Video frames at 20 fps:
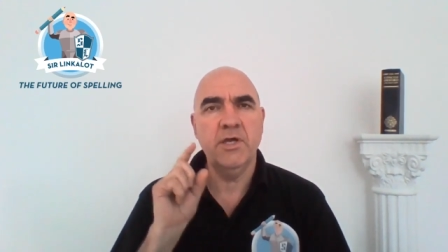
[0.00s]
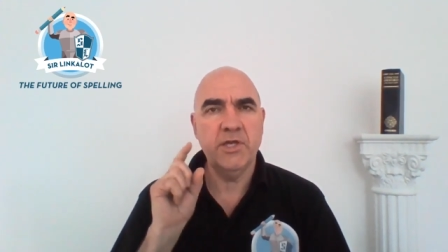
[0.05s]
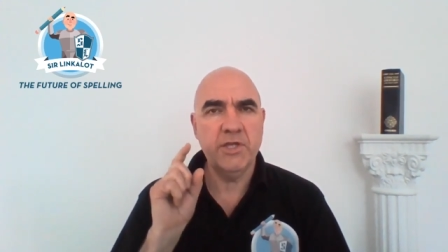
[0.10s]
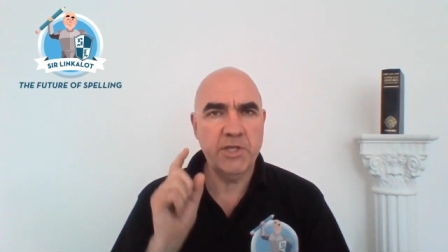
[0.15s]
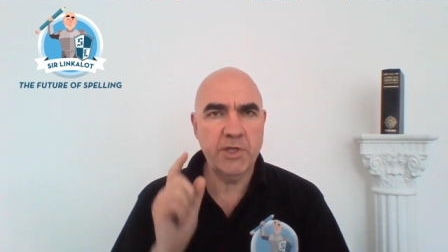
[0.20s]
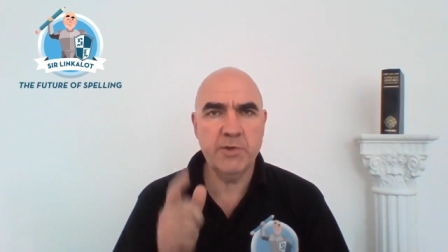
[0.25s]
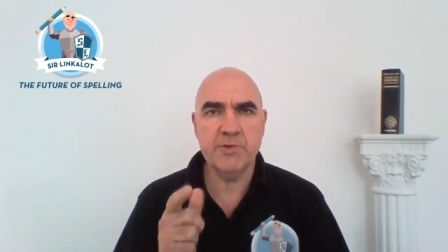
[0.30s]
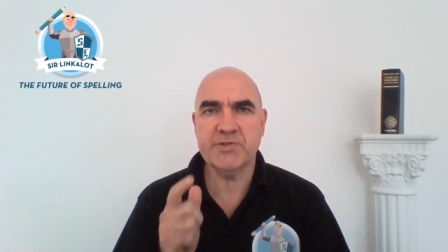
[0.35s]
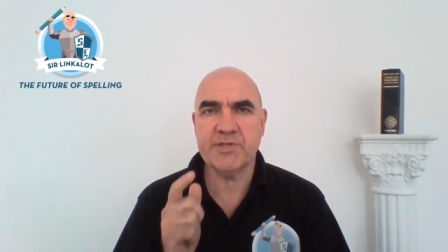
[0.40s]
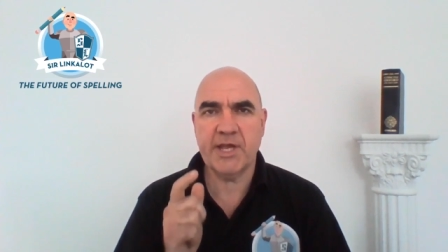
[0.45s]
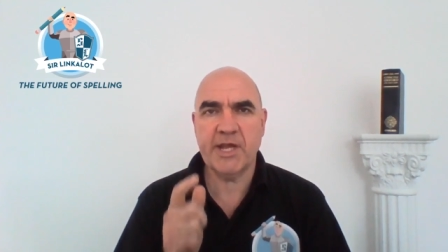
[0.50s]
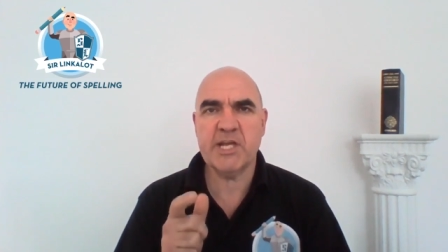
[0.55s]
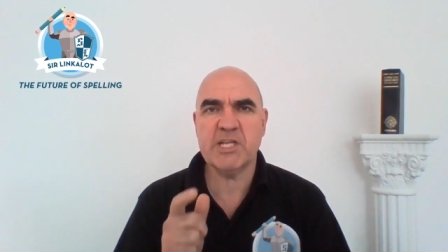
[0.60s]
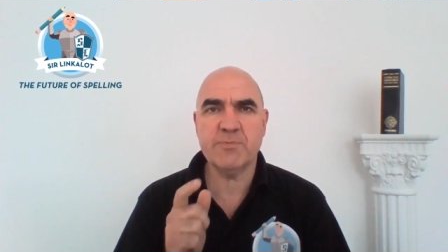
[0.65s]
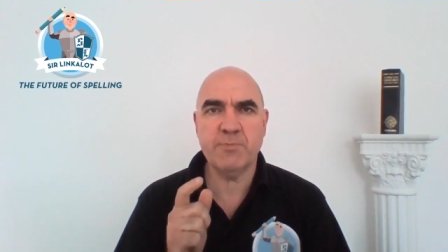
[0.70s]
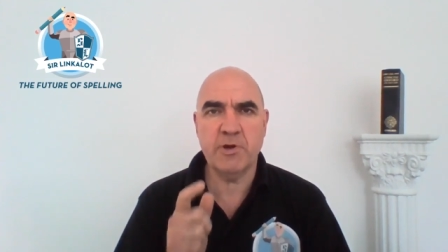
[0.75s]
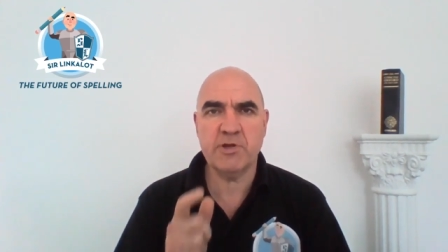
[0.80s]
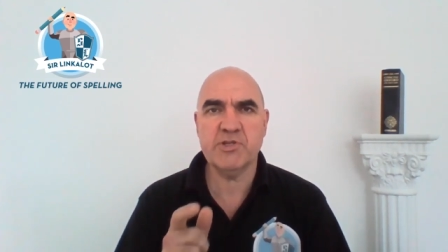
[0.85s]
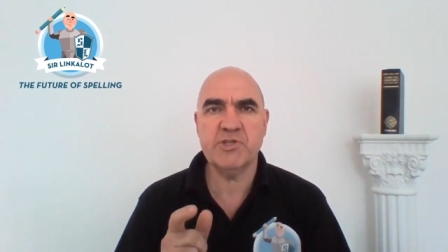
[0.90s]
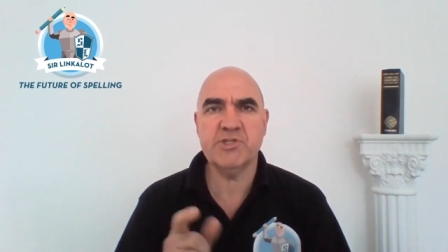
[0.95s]
Use that
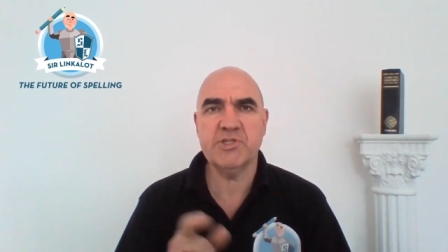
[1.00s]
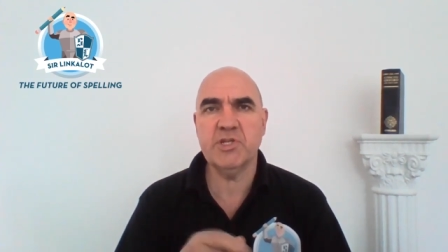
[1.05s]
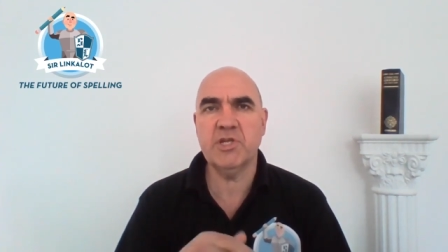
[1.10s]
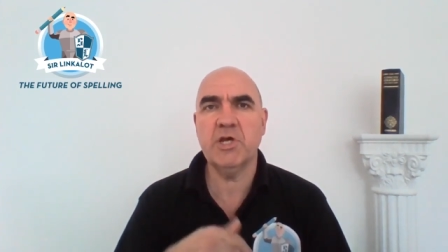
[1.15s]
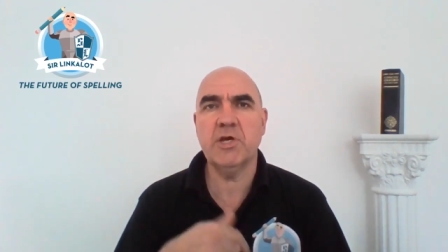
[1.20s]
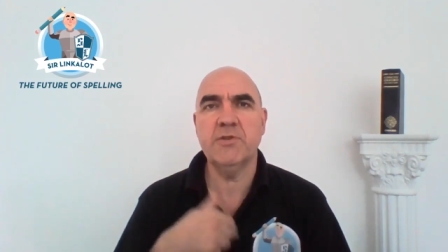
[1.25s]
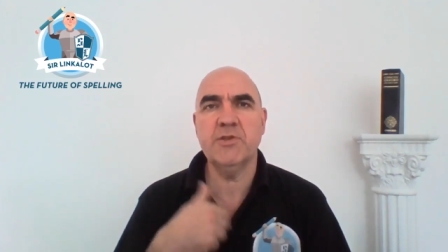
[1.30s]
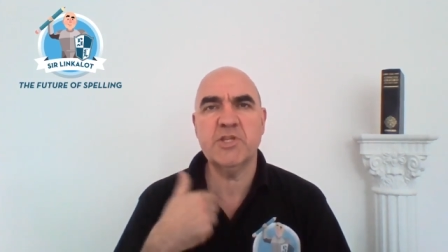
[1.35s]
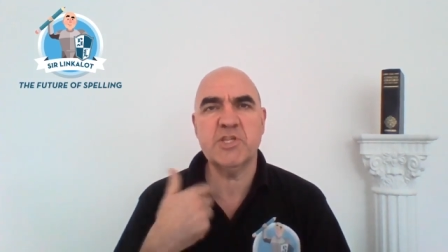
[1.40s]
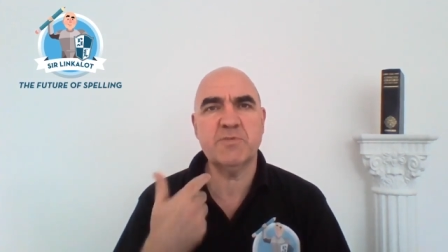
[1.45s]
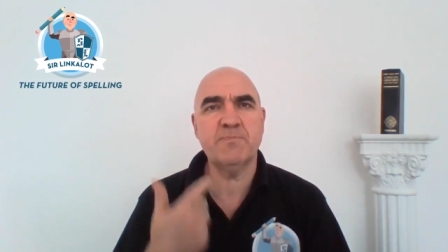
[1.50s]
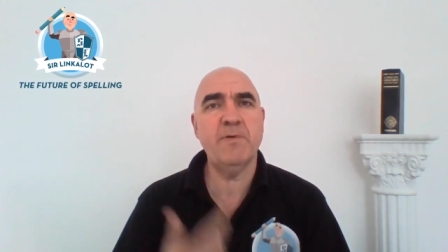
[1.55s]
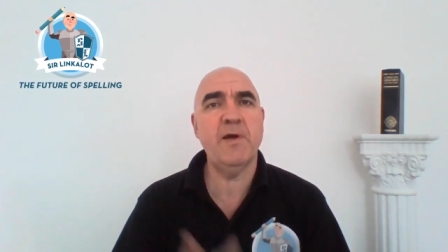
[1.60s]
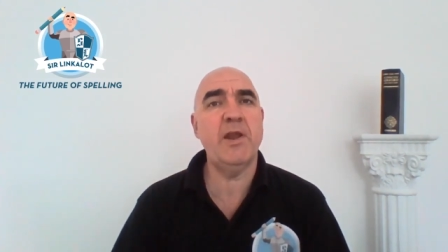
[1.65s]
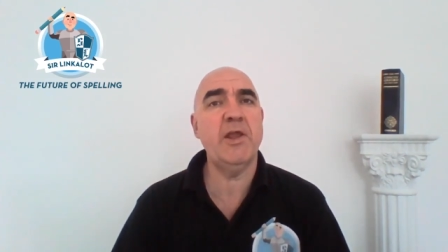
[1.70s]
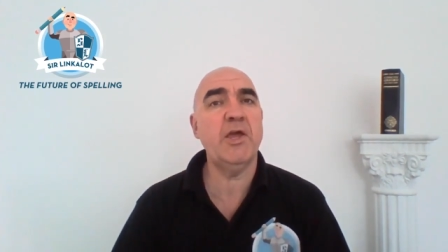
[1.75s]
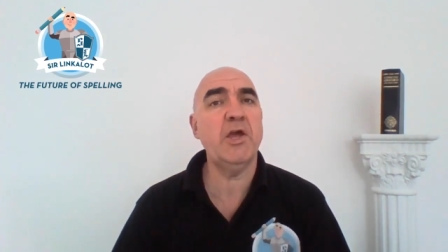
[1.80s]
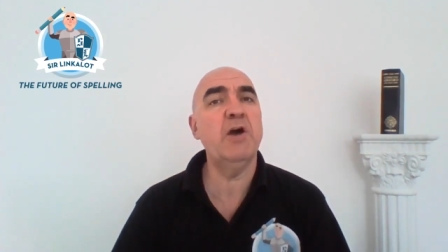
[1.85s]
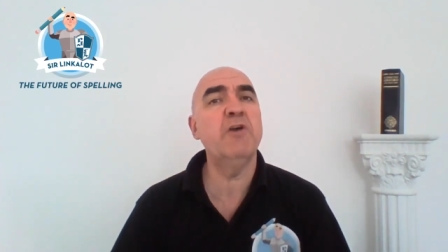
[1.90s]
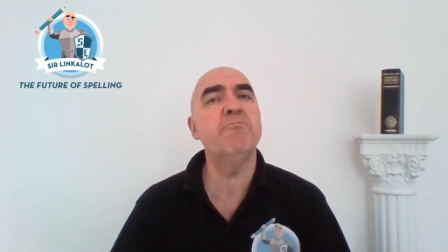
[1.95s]
expression to learn the
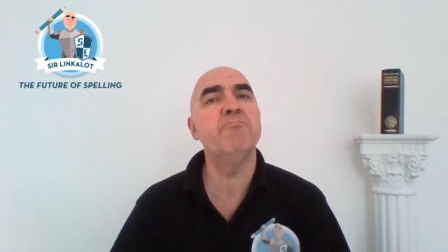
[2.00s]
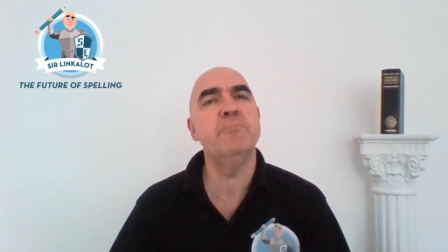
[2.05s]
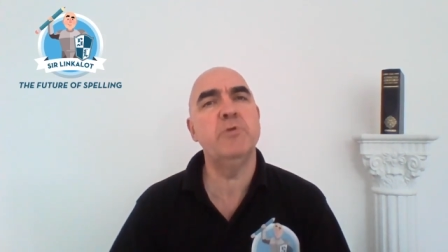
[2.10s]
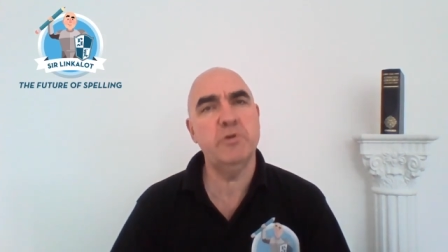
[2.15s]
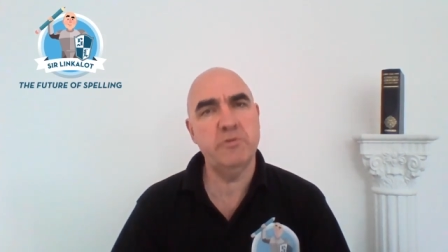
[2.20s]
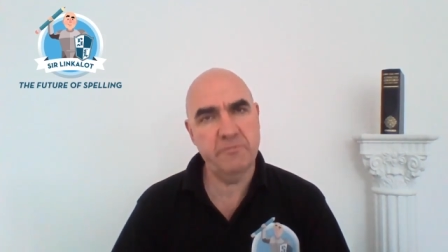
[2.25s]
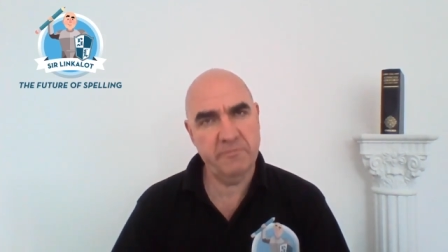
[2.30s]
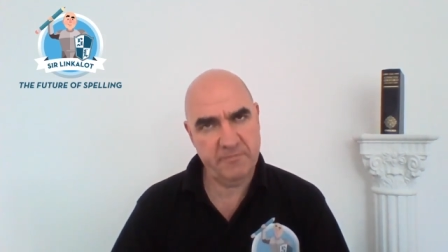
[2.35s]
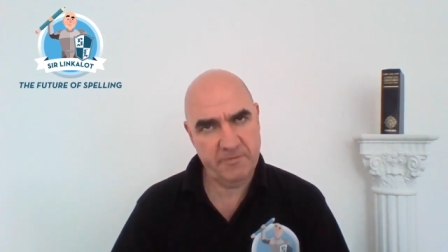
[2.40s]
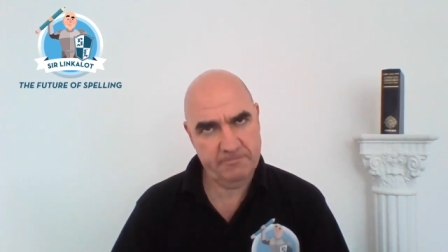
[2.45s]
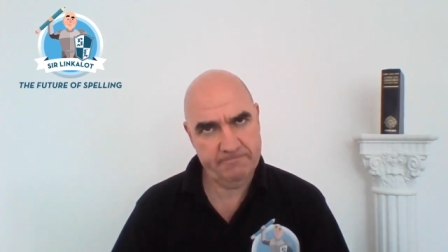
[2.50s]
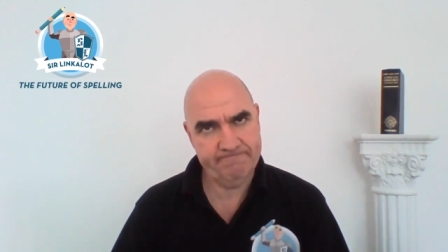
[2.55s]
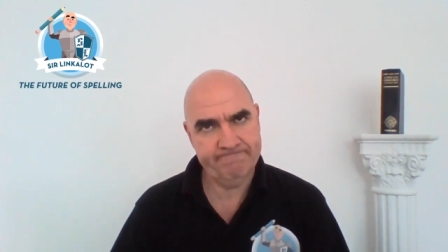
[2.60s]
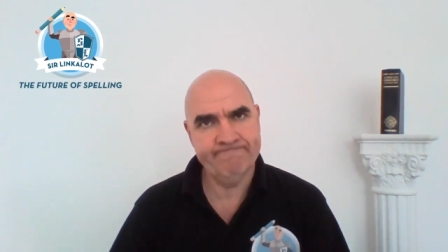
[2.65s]
spelling of move.